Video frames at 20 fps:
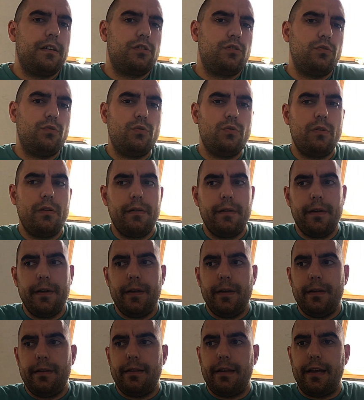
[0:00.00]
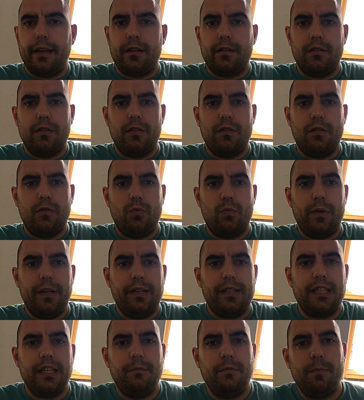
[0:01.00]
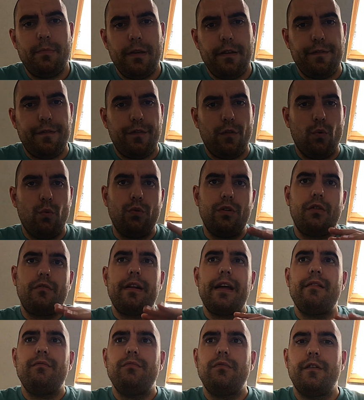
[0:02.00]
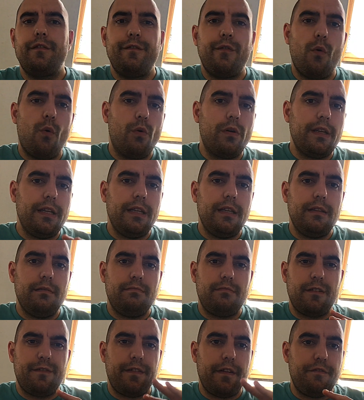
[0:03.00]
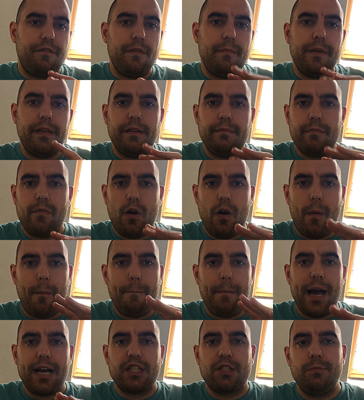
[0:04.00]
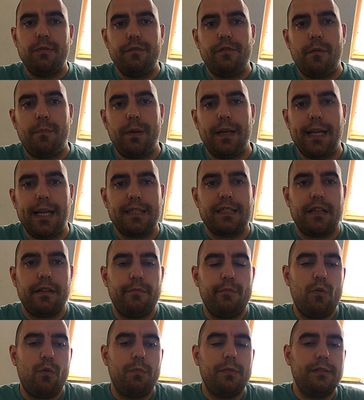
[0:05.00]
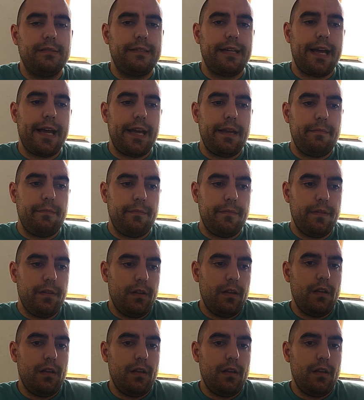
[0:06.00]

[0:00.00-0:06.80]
So, like, we seem to be floating around the 40 to 50 million mark maximum for players at the moment in time